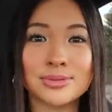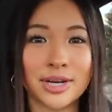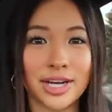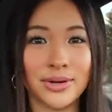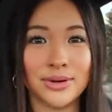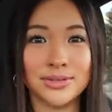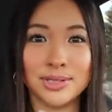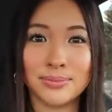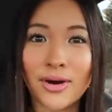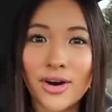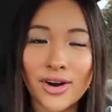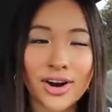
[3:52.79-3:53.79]
when I go to
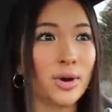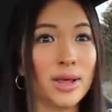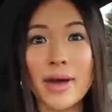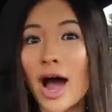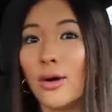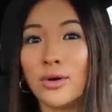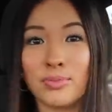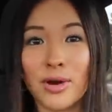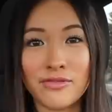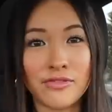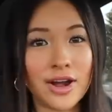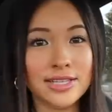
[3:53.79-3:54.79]
barre, when I'm out with my
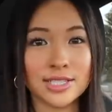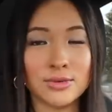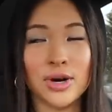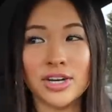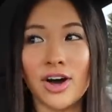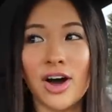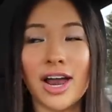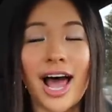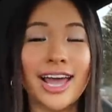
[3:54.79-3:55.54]
friends and whatnot.